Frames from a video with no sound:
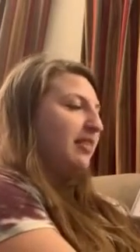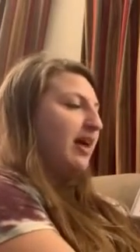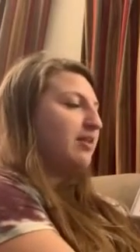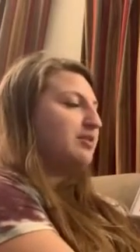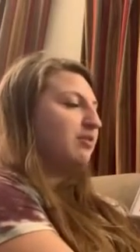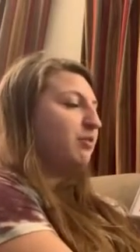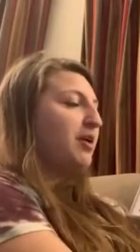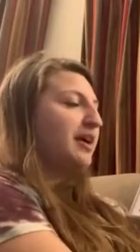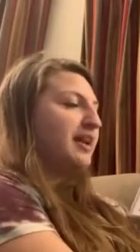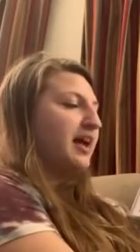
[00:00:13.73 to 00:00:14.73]
The house of
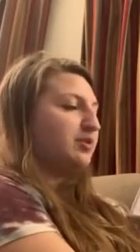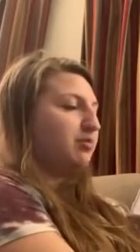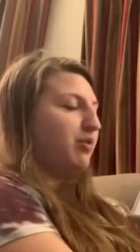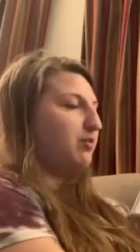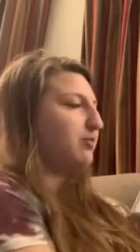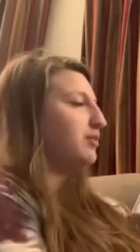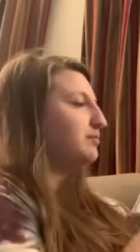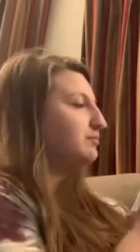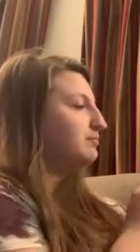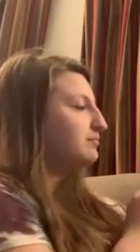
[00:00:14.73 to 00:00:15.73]
one has one
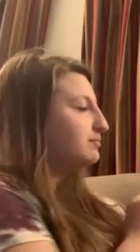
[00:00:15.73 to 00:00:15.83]
room.